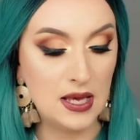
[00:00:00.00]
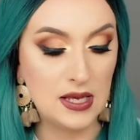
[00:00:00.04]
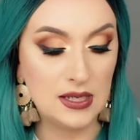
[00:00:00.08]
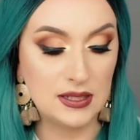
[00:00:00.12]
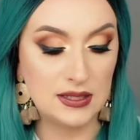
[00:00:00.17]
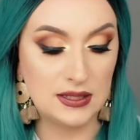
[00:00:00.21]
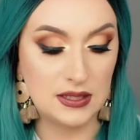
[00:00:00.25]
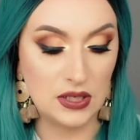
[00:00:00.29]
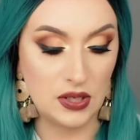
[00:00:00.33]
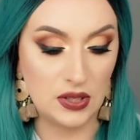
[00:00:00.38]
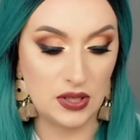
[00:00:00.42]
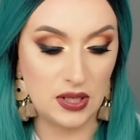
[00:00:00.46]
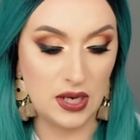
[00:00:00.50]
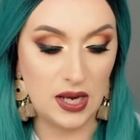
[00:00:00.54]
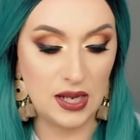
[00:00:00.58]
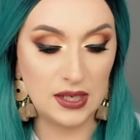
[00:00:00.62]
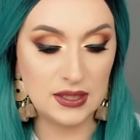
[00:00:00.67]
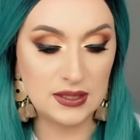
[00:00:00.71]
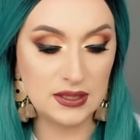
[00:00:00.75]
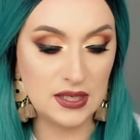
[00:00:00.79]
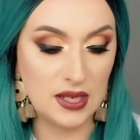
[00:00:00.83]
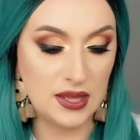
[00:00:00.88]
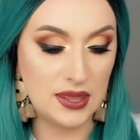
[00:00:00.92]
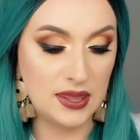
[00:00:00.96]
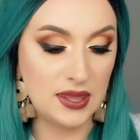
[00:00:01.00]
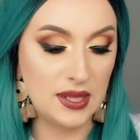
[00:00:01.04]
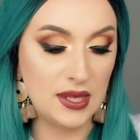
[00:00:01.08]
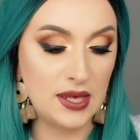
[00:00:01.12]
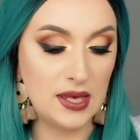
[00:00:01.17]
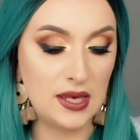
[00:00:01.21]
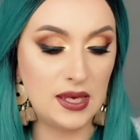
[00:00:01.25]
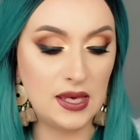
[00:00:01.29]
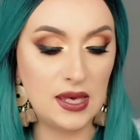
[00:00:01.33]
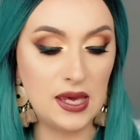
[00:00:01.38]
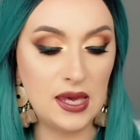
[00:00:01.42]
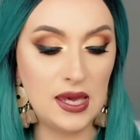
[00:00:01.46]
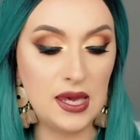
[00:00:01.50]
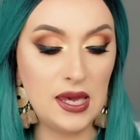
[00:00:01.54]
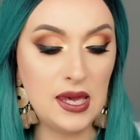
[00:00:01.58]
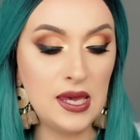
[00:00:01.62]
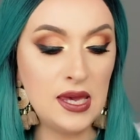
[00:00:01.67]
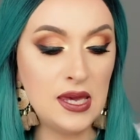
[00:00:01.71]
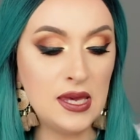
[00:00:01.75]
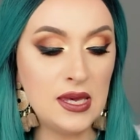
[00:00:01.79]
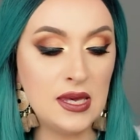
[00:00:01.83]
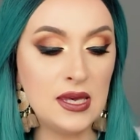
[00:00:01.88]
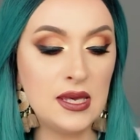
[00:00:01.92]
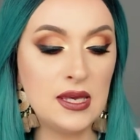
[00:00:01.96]
So the next thing
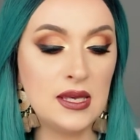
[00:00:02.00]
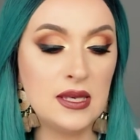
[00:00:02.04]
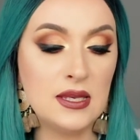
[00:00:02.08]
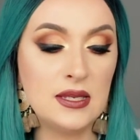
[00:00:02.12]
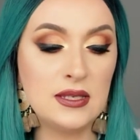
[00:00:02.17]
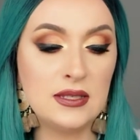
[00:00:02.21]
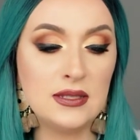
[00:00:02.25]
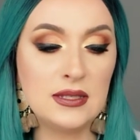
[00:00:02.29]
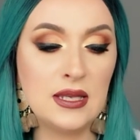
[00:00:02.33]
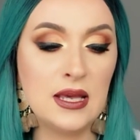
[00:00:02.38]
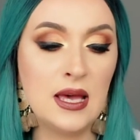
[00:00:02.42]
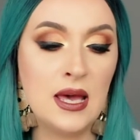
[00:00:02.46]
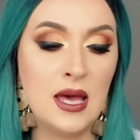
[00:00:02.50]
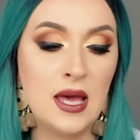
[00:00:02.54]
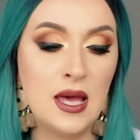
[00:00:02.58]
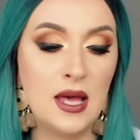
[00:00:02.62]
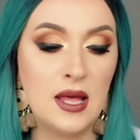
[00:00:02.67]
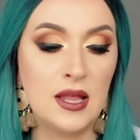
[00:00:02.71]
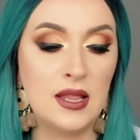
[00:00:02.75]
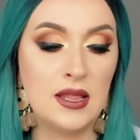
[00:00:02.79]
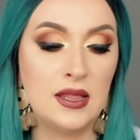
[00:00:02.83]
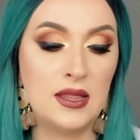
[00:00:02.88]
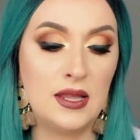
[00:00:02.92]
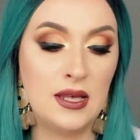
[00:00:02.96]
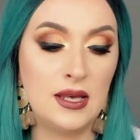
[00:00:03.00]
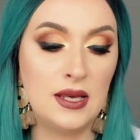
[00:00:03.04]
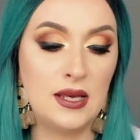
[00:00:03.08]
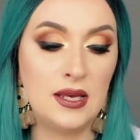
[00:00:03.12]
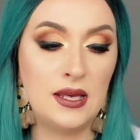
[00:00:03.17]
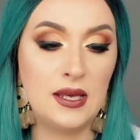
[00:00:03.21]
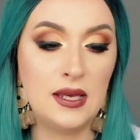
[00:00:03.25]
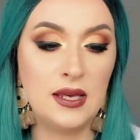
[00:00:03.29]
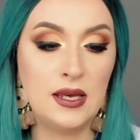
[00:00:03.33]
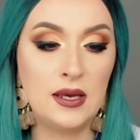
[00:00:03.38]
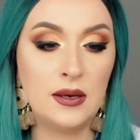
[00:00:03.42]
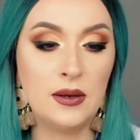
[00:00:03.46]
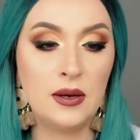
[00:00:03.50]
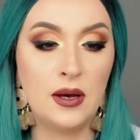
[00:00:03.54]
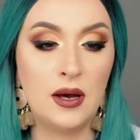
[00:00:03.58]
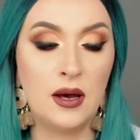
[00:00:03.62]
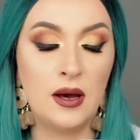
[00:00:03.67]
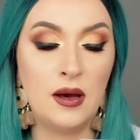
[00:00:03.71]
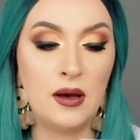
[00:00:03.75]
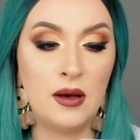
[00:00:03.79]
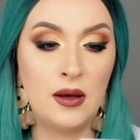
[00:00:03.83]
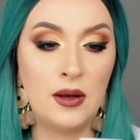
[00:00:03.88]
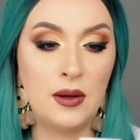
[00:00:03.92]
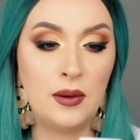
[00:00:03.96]
is the
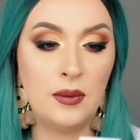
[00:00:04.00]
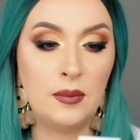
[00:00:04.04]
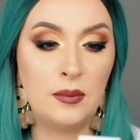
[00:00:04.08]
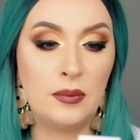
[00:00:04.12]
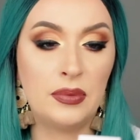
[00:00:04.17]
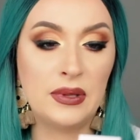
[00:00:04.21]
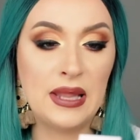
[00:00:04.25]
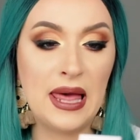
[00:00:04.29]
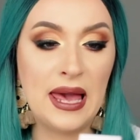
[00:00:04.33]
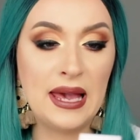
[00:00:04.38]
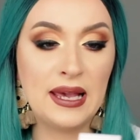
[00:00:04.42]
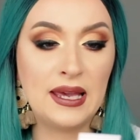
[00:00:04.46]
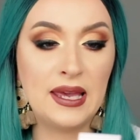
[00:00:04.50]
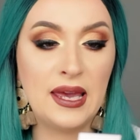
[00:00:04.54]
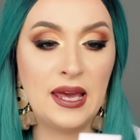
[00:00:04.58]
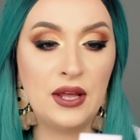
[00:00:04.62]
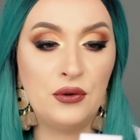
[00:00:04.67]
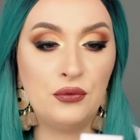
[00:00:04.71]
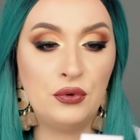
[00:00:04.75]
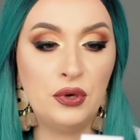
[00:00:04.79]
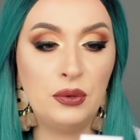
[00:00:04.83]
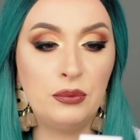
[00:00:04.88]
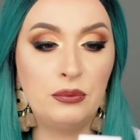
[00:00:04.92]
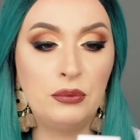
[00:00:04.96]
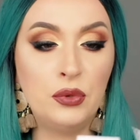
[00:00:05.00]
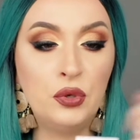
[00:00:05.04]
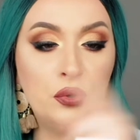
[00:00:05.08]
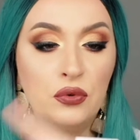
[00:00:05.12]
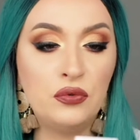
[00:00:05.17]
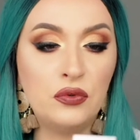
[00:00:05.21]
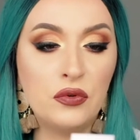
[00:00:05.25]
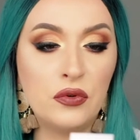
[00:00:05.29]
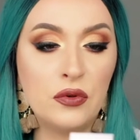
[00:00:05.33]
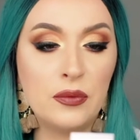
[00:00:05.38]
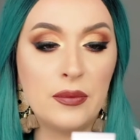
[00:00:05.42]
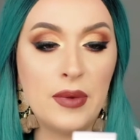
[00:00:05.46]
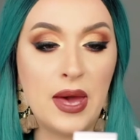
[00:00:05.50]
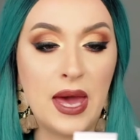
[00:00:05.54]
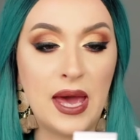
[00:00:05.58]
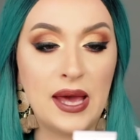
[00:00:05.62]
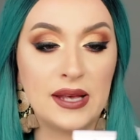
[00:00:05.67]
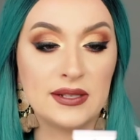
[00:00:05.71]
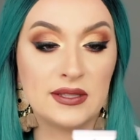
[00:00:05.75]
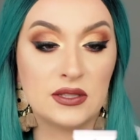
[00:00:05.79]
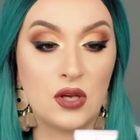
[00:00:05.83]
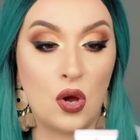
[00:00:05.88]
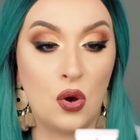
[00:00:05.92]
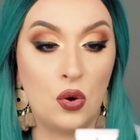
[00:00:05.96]
blackhead removal
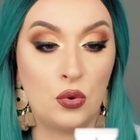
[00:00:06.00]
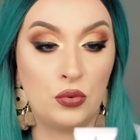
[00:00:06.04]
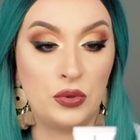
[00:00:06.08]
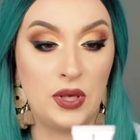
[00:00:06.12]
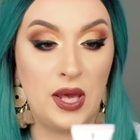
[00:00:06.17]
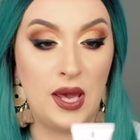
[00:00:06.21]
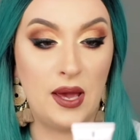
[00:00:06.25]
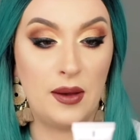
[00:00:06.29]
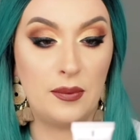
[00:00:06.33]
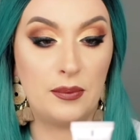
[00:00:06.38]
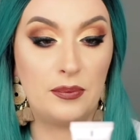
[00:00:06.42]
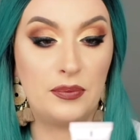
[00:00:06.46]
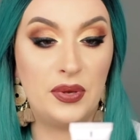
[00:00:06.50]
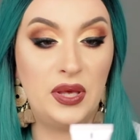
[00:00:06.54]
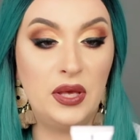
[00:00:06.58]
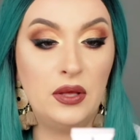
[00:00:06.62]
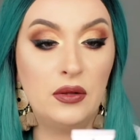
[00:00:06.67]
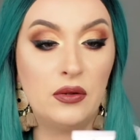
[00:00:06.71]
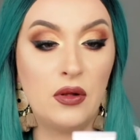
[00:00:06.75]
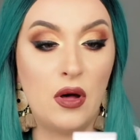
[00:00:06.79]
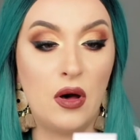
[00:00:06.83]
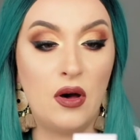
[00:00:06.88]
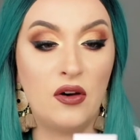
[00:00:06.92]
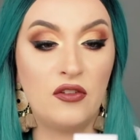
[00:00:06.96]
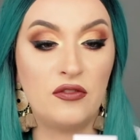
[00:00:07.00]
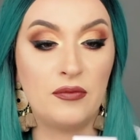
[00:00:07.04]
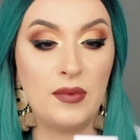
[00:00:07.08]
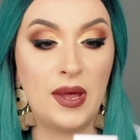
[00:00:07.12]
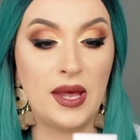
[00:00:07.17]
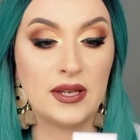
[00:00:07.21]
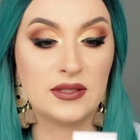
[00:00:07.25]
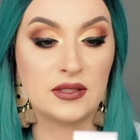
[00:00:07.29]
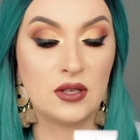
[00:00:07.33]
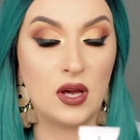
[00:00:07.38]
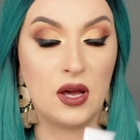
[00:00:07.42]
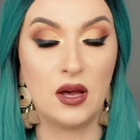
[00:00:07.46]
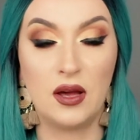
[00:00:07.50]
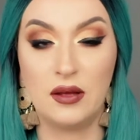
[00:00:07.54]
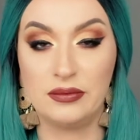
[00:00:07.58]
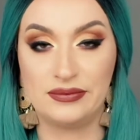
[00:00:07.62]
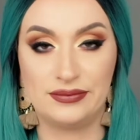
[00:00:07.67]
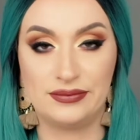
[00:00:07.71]
mask. Oh yeah, peel off mask.